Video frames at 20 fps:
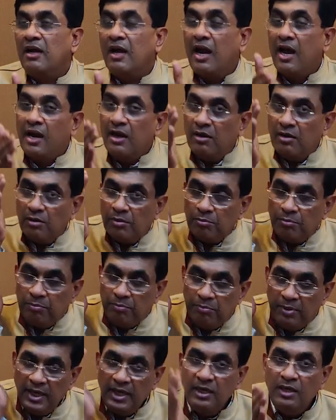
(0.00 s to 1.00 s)
And
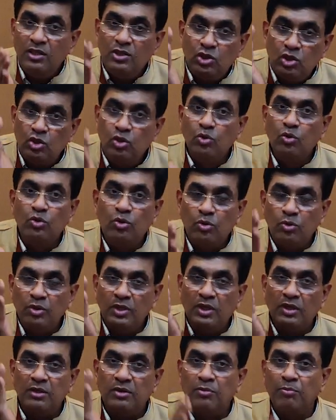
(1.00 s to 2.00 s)
being true to
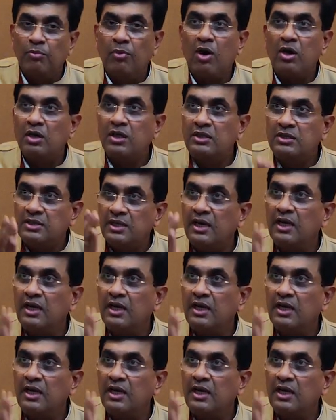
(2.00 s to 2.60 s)
your morals